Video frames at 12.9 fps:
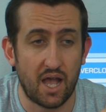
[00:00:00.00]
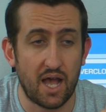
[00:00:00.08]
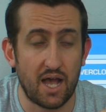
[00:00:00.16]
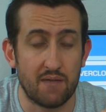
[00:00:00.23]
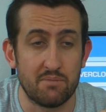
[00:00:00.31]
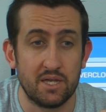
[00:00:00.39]

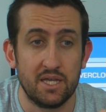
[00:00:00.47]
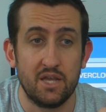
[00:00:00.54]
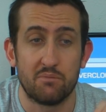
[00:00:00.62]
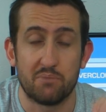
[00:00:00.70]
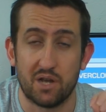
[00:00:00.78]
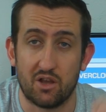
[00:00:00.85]
Um,
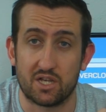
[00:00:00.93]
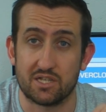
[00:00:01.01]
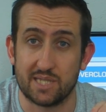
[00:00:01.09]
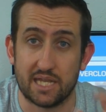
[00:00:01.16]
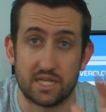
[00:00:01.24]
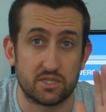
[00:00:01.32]
but like I
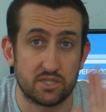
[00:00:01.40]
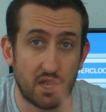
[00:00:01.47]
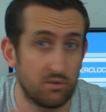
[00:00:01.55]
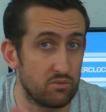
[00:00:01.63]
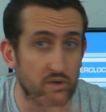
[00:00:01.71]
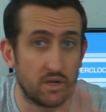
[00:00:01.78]
said,
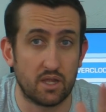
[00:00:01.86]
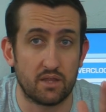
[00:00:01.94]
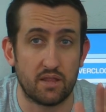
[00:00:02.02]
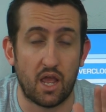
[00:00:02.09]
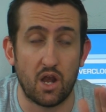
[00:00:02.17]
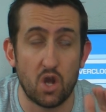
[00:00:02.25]
don't.
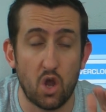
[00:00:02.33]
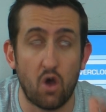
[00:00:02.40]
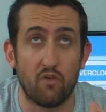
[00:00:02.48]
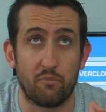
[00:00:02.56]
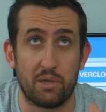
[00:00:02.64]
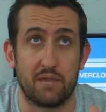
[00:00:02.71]
A
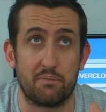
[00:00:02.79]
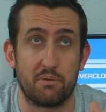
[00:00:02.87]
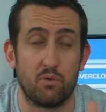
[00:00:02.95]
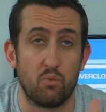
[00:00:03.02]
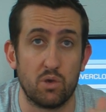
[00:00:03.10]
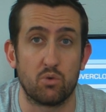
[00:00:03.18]
lot of
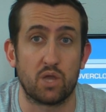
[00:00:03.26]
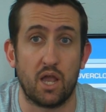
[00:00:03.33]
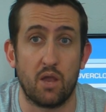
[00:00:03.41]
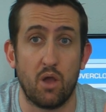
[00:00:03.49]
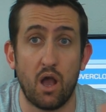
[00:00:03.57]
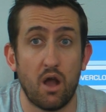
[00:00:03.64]
people will
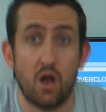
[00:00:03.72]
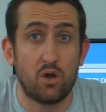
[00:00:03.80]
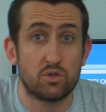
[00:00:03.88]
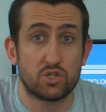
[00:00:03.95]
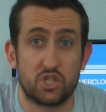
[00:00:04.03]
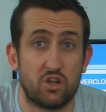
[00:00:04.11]
go,
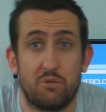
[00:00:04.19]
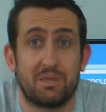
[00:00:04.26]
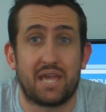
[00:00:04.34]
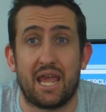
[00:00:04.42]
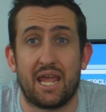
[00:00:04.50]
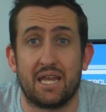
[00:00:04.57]
"Oh, should I
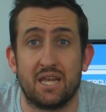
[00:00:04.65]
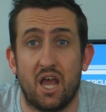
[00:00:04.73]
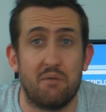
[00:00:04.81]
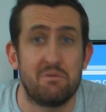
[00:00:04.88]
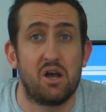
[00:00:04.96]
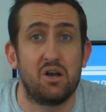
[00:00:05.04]
be getting
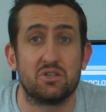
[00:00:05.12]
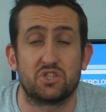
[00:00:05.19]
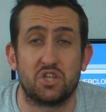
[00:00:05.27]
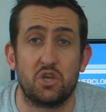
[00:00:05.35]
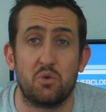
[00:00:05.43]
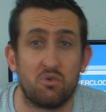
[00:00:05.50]
a Mars
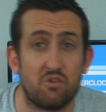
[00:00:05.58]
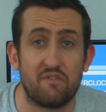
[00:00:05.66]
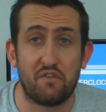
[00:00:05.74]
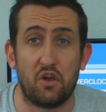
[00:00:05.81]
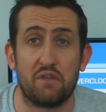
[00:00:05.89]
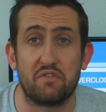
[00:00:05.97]
2 or a
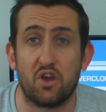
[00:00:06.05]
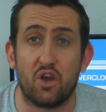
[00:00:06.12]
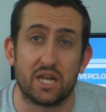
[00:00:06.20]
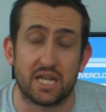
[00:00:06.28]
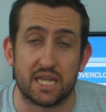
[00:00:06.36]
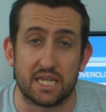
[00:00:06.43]

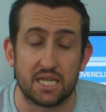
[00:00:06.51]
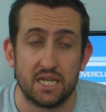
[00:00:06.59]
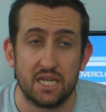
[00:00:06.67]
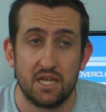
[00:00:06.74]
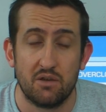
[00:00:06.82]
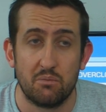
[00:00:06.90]
590?"
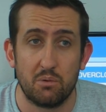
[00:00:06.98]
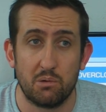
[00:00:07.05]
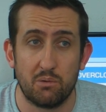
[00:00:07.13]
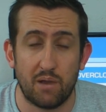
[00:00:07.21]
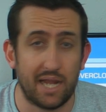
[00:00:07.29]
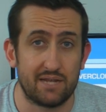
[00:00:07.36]

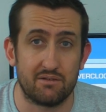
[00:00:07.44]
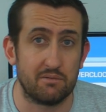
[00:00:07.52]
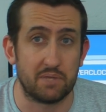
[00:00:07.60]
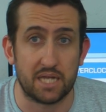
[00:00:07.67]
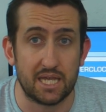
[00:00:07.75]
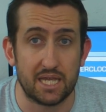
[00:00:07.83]
Well, hang on a
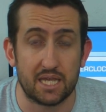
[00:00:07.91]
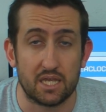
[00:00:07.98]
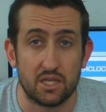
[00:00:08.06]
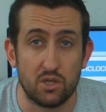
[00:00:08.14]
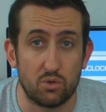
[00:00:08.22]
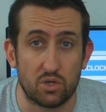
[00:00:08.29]
minute.
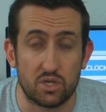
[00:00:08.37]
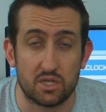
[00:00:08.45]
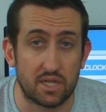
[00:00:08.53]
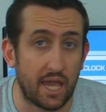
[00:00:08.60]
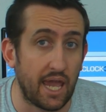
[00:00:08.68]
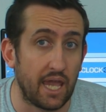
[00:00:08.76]
You
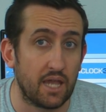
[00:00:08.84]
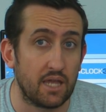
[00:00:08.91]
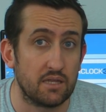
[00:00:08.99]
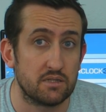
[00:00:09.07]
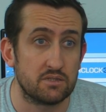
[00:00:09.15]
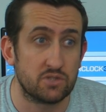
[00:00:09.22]
could get
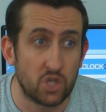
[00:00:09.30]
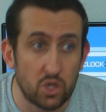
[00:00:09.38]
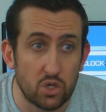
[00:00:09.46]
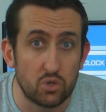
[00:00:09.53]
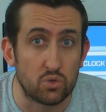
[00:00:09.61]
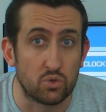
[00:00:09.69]

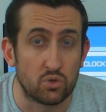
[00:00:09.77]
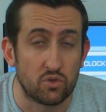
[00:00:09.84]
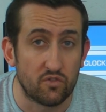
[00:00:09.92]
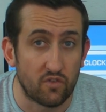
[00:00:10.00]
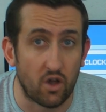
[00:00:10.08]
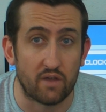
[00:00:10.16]
two
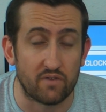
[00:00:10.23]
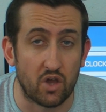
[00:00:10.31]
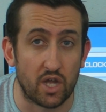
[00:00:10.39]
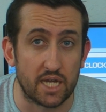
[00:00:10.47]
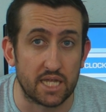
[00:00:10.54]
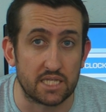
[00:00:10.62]

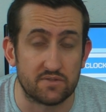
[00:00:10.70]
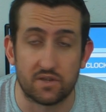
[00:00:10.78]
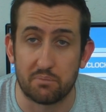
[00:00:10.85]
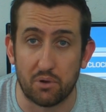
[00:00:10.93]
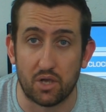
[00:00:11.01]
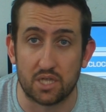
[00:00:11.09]
590s for
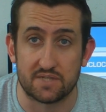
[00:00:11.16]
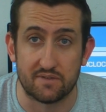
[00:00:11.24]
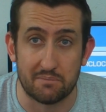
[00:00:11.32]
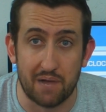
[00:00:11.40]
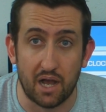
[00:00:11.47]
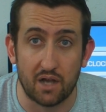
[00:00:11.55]
the price of
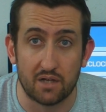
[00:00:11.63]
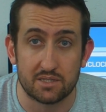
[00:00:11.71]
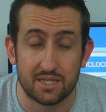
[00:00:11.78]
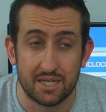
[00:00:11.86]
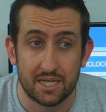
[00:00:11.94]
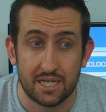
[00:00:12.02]
a
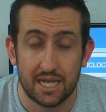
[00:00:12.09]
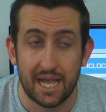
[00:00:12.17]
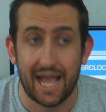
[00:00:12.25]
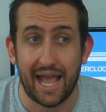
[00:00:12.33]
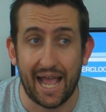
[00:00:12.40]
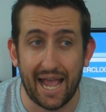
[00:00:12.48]
Mars,
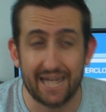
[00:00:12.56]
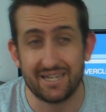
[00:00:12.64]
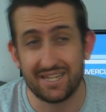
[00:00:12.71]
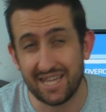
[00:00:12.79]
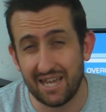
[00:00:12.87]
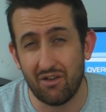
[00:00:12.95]

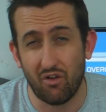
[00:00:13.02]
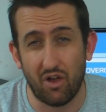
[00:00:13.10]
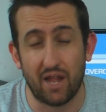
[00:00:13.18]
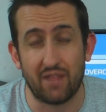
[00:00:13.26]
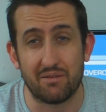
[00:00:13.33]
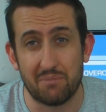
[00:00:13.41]
and yeah, all
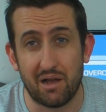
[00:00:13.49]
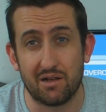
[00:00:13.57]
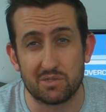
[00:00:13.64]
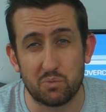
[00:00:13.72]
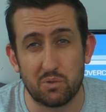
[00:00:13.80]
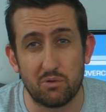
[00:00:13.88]
right, the
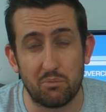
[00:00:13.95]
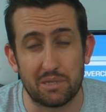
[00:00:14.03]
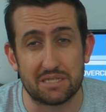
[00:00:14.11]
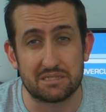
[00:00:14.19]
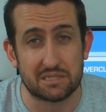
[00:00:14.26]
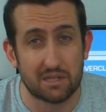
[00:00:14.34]
Mars will
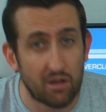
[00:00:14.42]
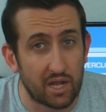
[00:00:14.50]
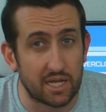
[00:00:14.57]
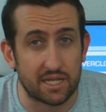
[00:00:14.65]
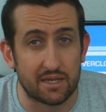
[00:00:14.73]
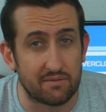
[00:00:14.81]
be
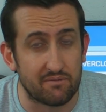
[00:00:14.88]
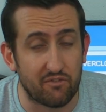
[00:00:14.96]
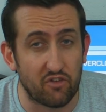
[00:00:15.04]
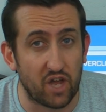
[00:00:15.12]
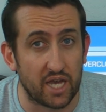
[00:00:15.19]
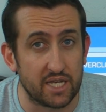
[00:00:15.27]
slightly in
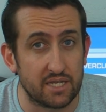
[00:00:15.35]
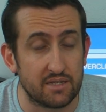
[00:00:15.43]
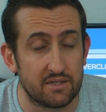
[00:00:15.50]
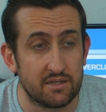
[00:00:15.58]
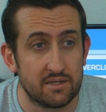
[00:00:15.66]
front,